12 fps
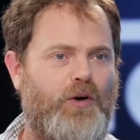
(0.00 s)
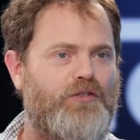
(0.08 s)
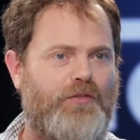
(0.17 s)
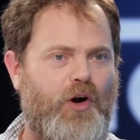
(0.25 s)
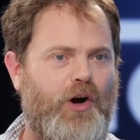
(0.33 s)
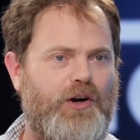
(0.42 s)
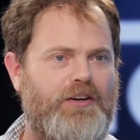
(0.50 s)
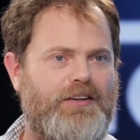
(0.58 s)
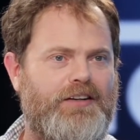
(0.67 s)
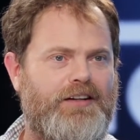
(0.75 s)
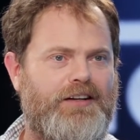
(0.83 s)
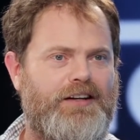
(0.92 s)
works of art,
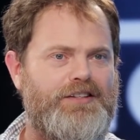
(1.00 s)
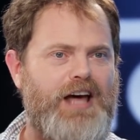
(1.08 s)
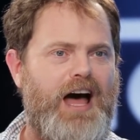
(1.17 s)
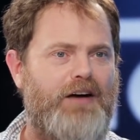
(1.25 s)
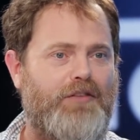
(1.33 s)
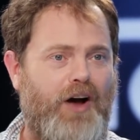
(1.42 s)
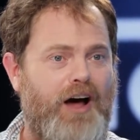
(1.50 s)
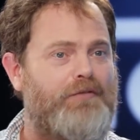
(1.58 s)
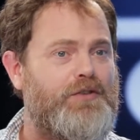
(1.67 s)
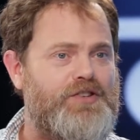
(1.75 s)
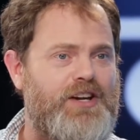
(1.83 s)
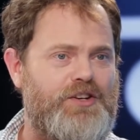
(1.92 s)
to have
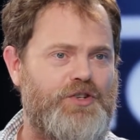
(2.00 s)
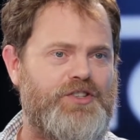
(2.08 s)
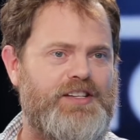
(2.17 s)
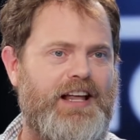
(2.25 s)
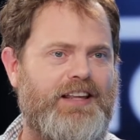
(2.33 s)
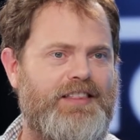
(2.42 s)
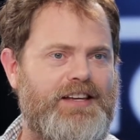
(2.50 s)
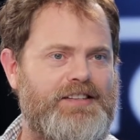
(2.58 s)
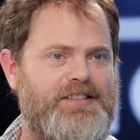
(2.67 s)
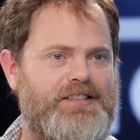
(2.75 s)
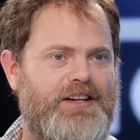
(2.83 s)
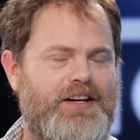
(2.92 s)
conversations like
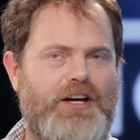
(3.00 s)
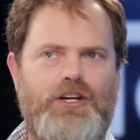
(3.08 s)
this,